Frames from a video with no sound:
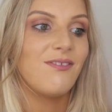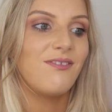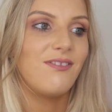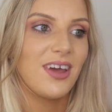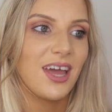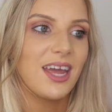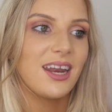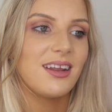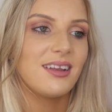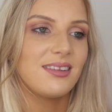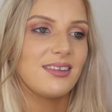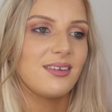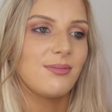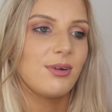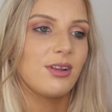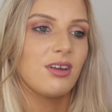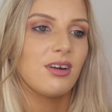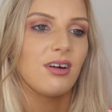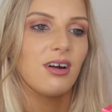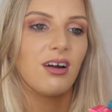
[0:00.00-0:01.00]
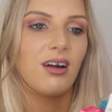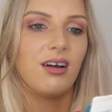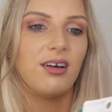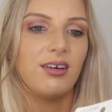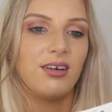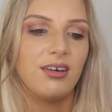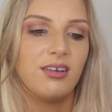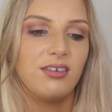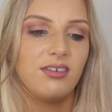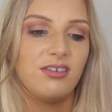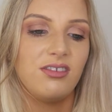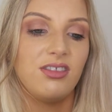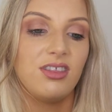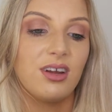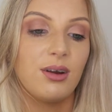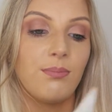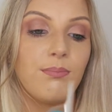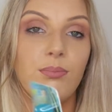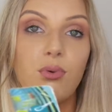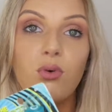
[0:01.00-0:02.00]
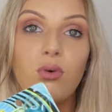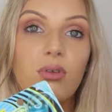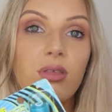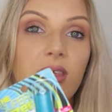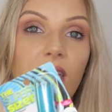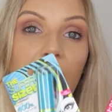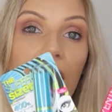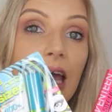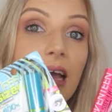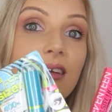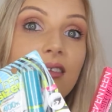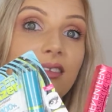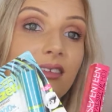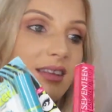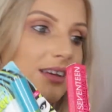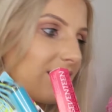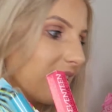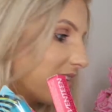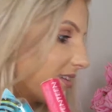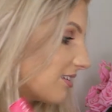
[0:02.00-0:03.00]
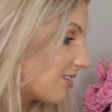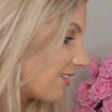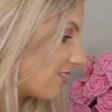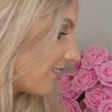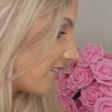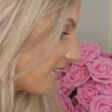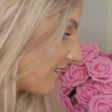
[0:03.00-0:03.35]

very similar and they're both excellent.